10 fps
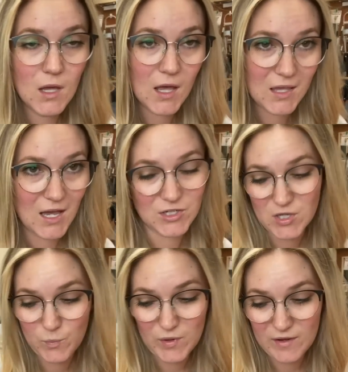a
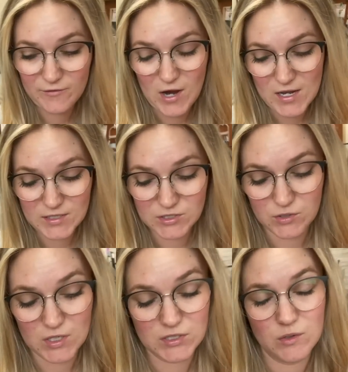catch-up week for any
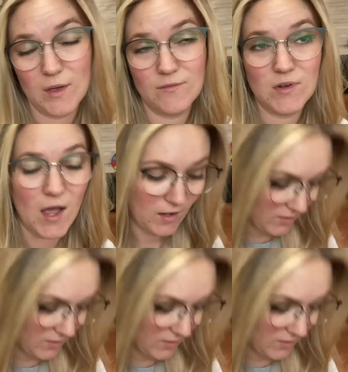students who have not